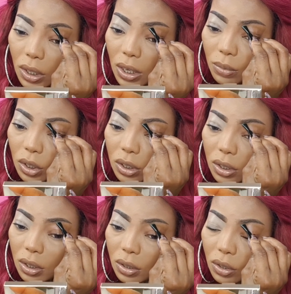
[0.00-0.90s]
So now
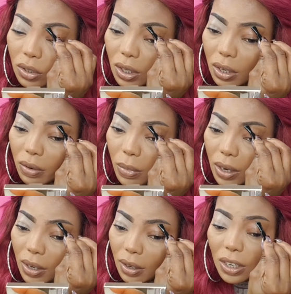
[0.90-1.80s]
I'm just using
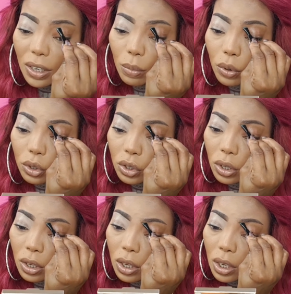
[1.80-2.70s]
the remaining in the
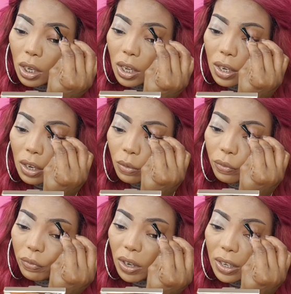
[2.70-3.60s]
brush
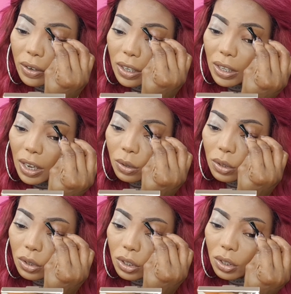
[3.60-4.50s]
and now flickering
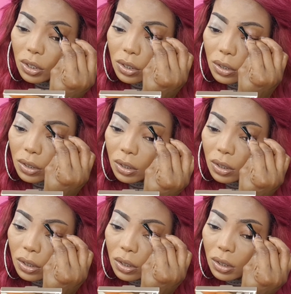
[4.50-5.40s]
it out, just